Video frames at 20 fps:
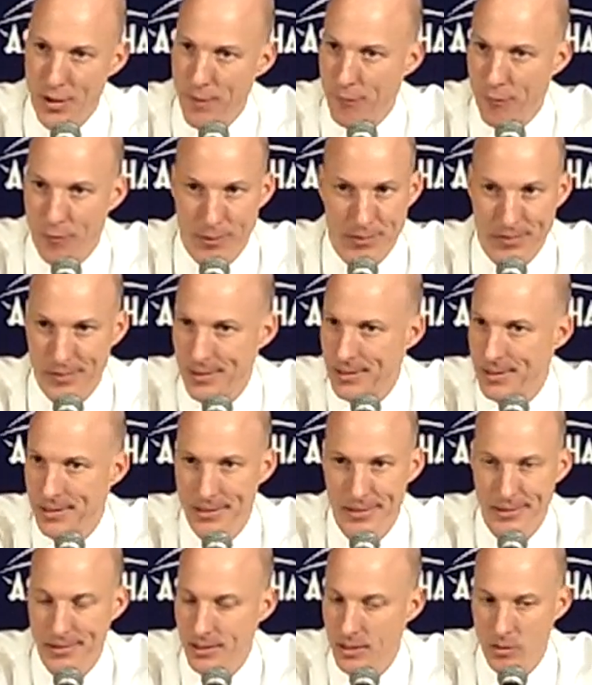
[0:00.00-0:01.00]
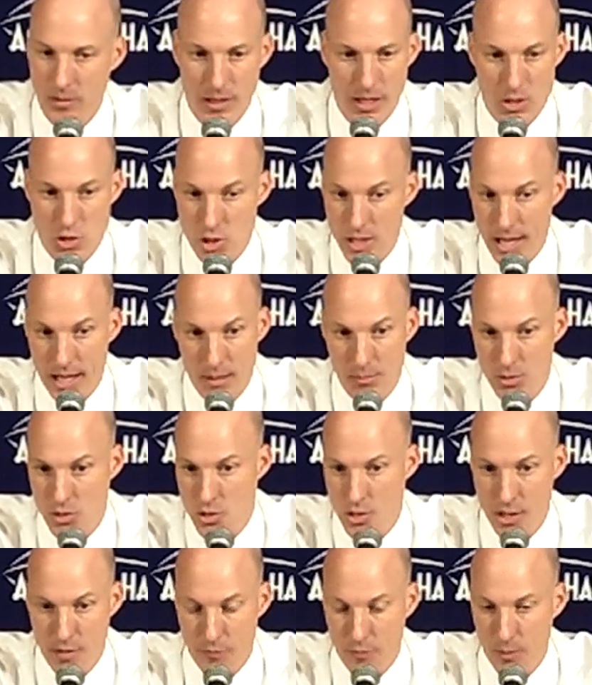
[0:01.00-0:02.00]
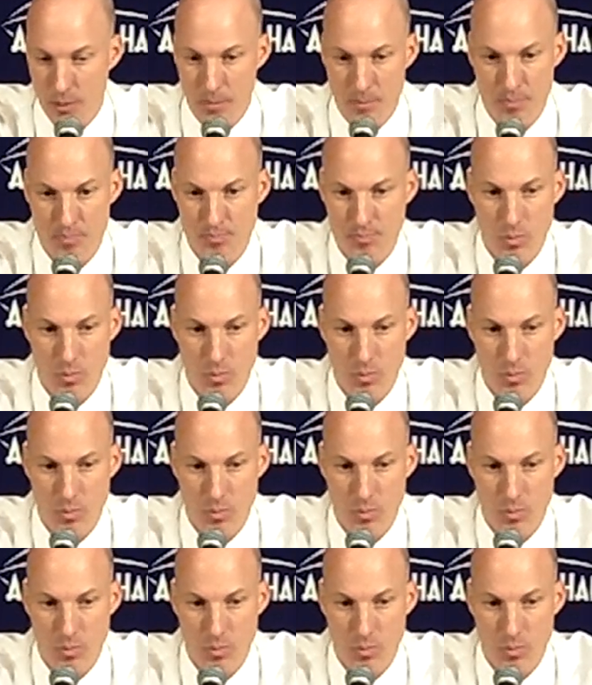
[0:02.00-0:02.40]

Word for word: different. Each game is different.